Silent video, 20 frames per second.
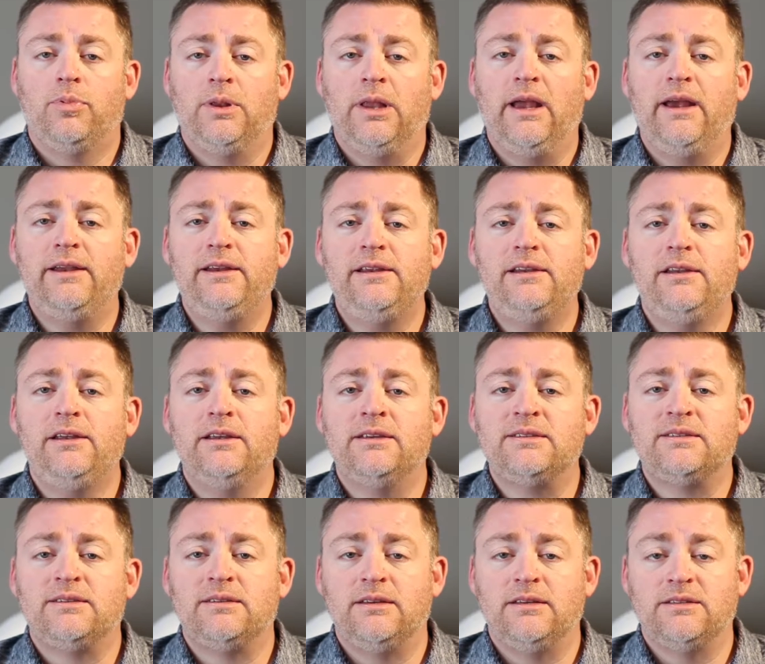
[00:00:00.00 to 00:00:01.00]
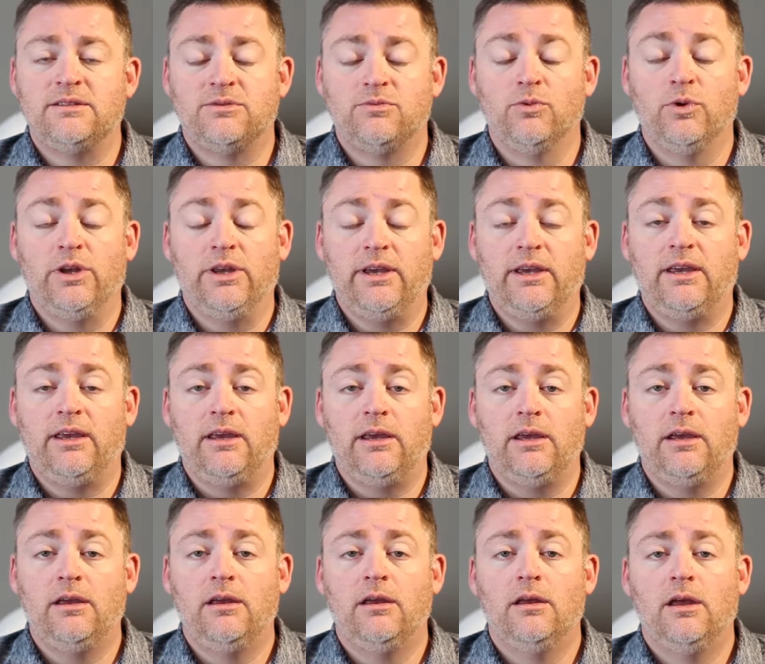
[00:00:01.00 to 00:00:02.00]
planning is really
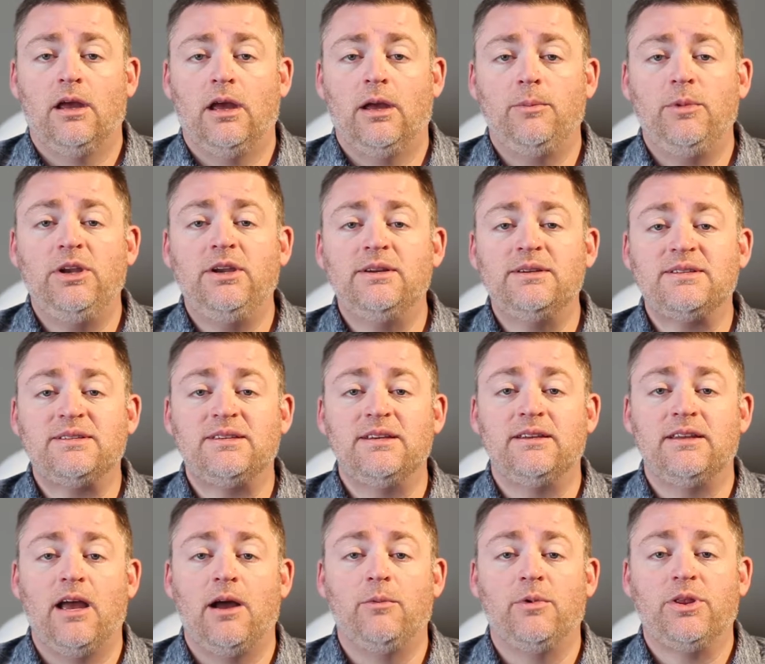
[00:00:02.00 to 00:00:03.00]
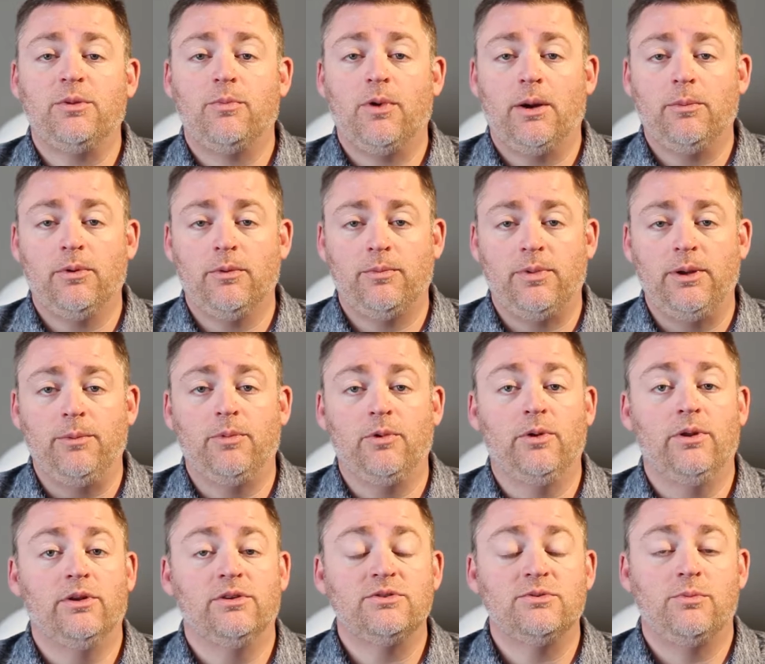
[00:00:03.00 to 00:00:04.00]
key. You need to sit down with the proper
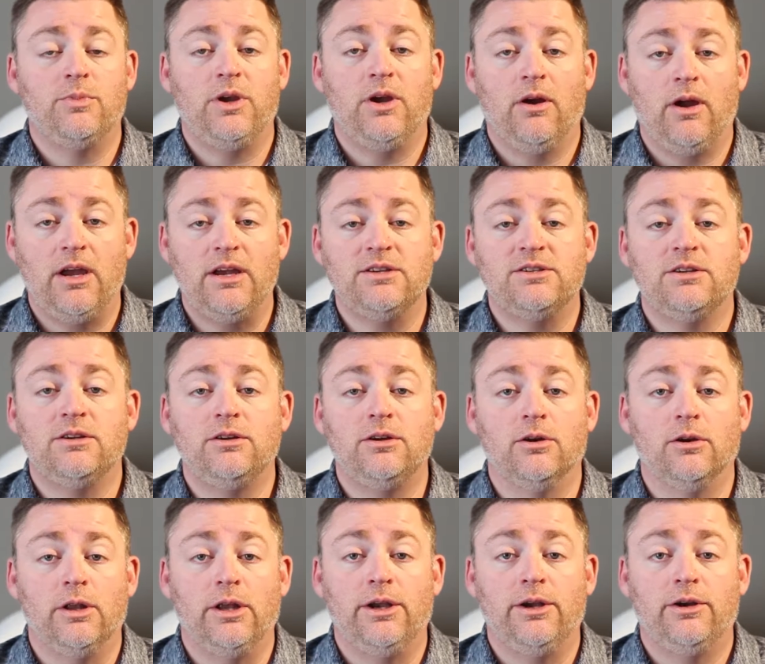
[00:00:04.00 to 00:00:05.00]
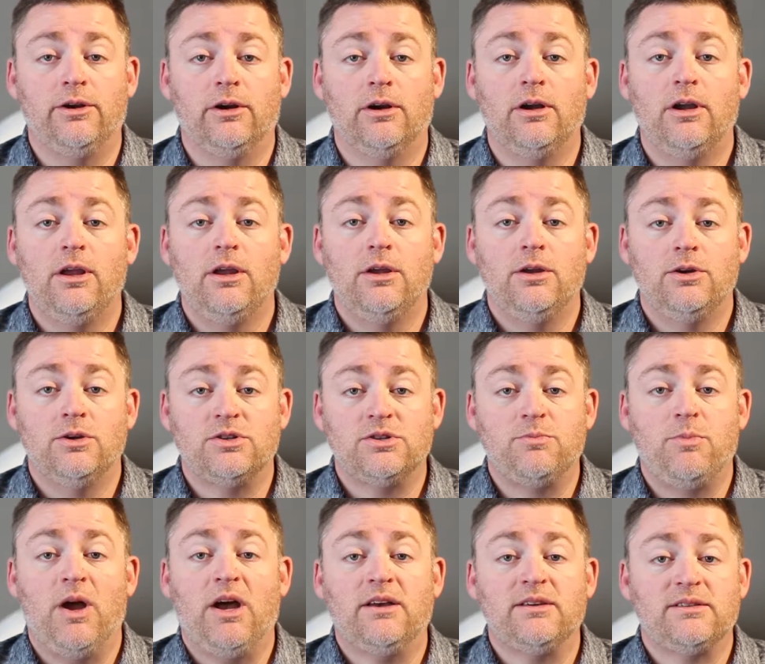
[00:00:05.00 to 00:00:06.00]
people, and those would be your agent, your lender, your
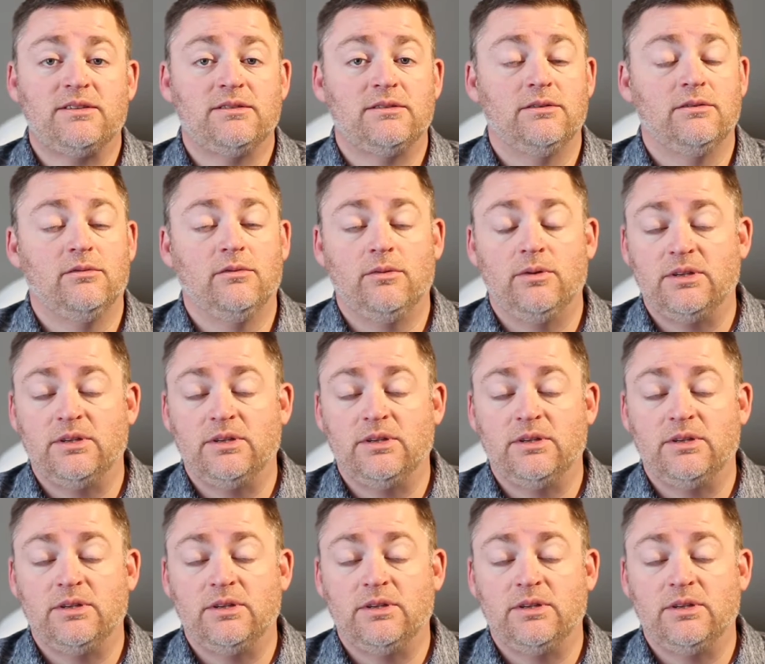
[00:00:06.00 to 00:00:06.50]
spouse.